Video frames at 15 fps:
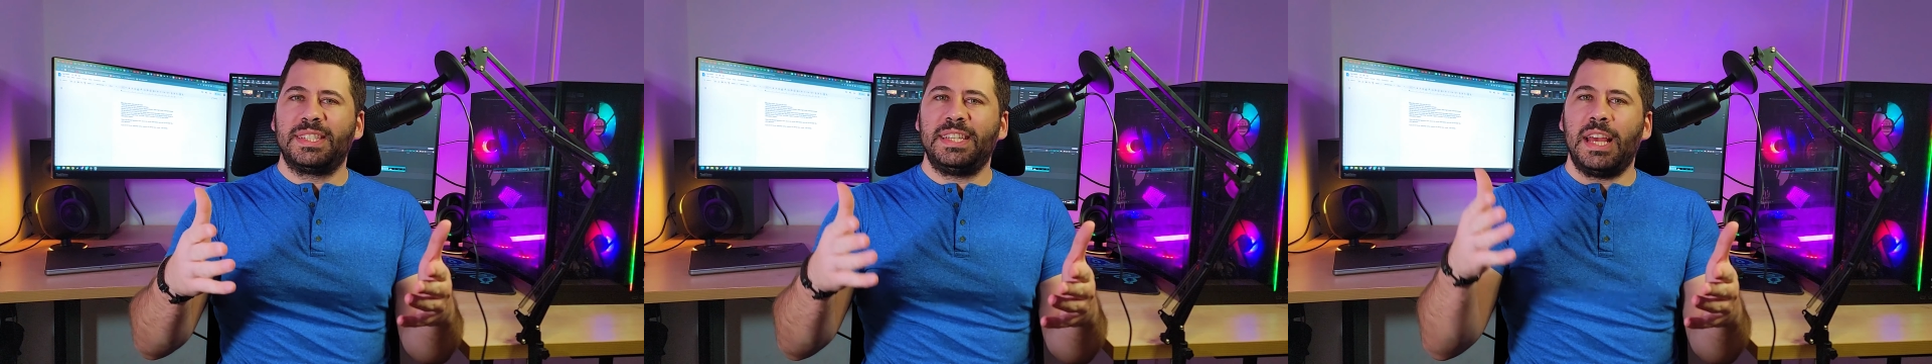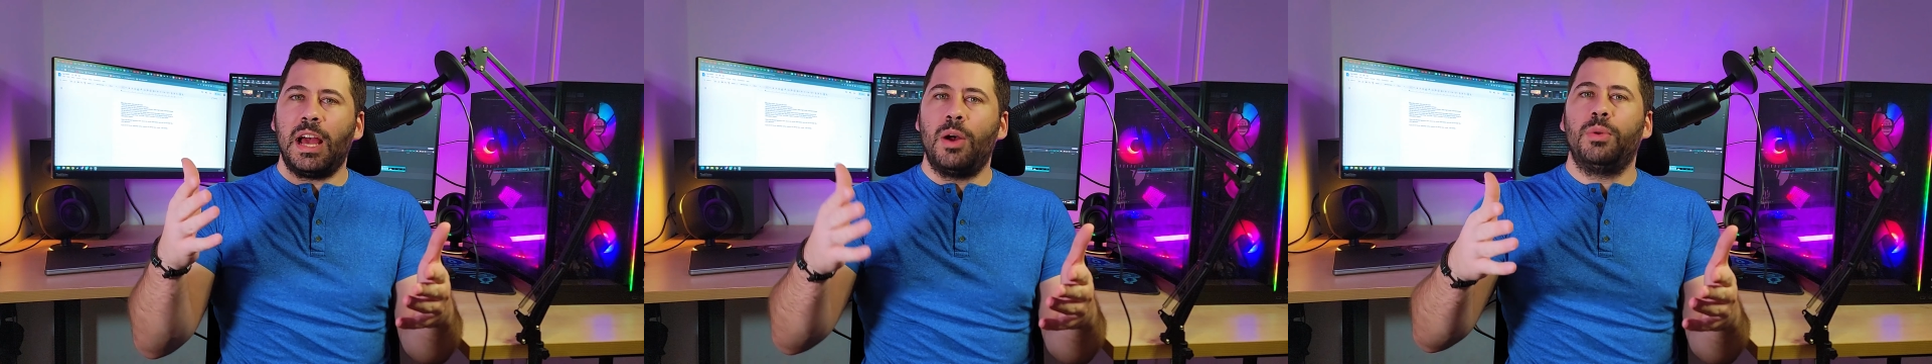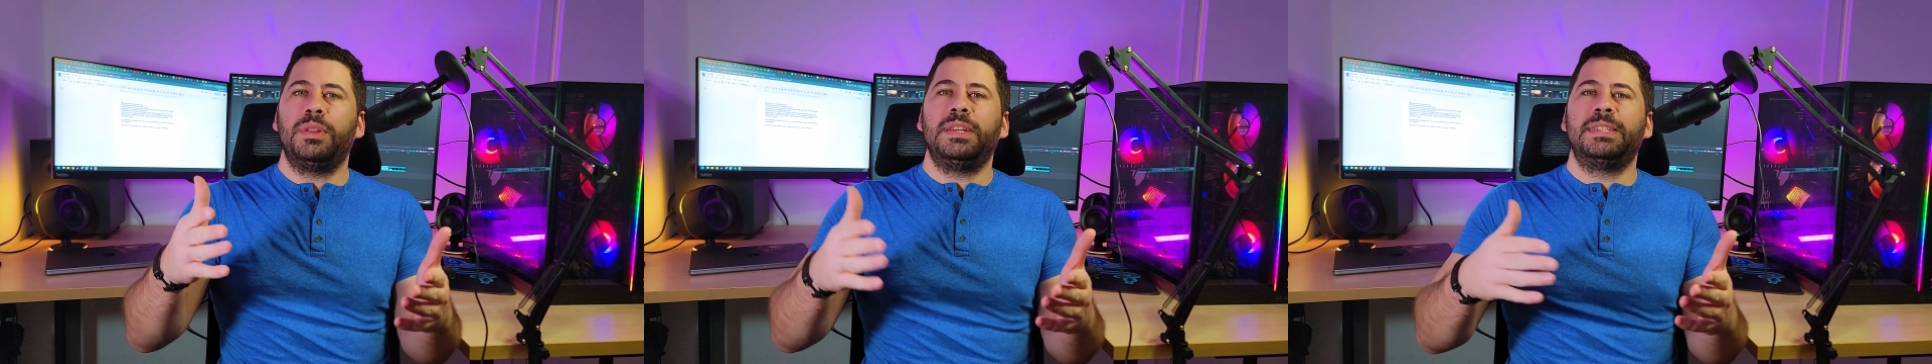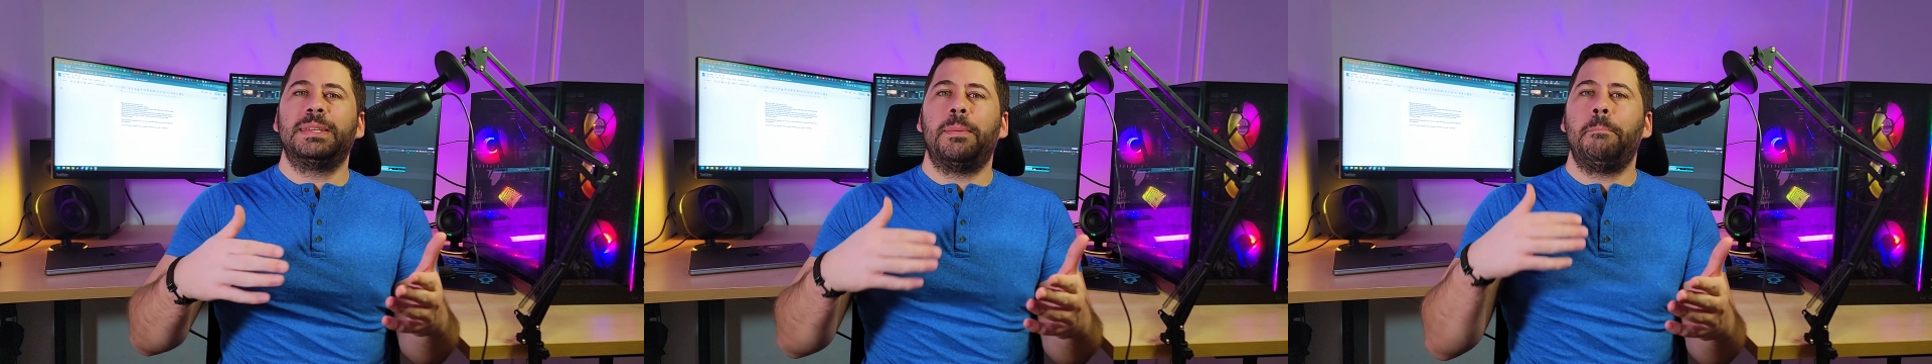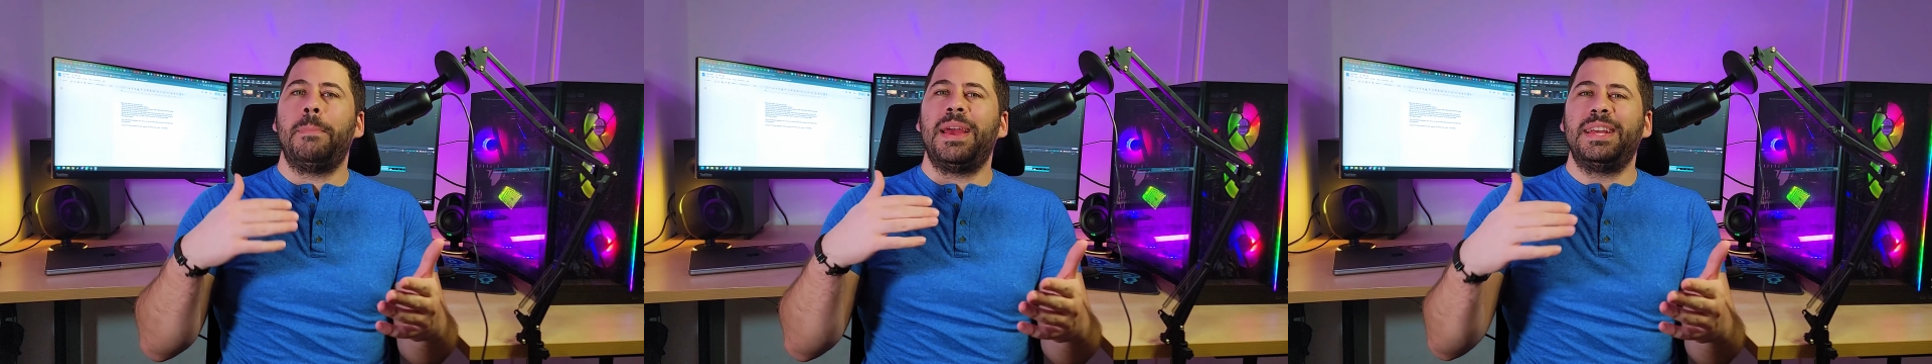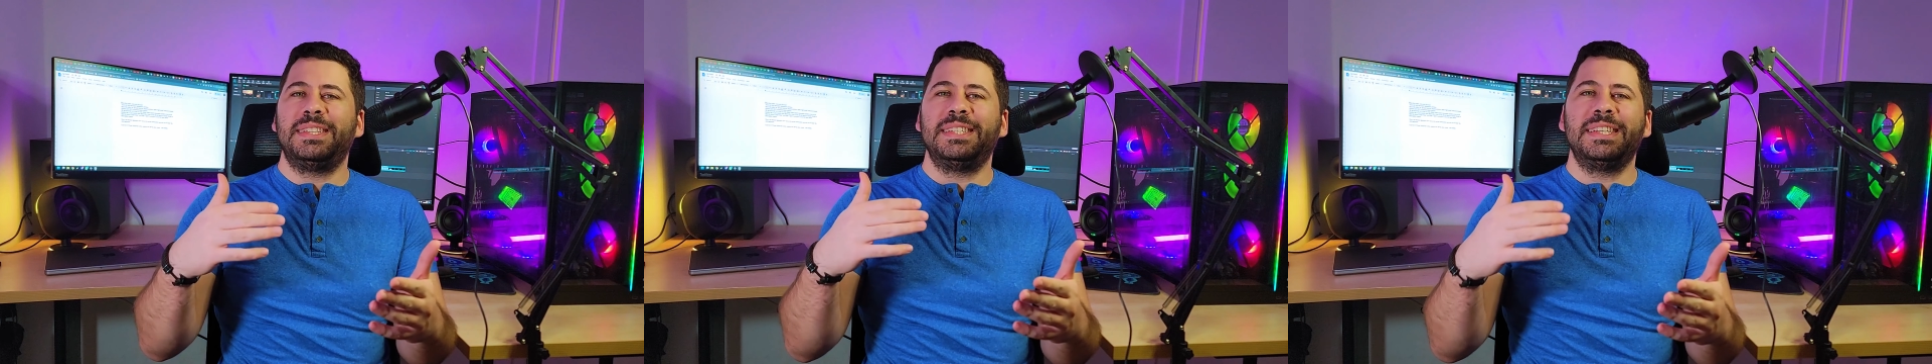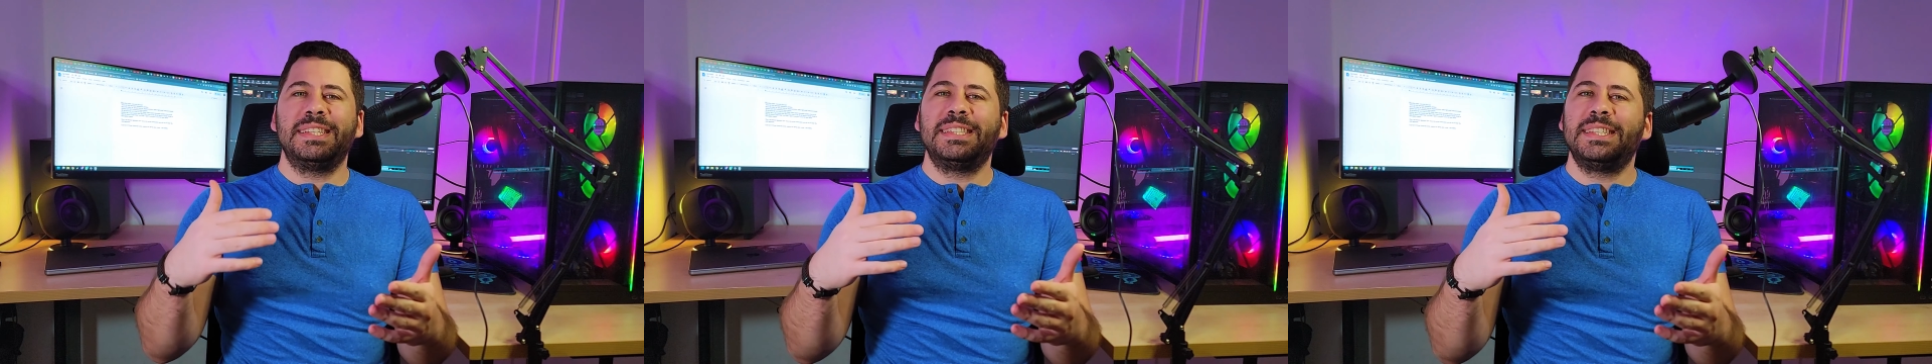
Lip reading: see how this amazing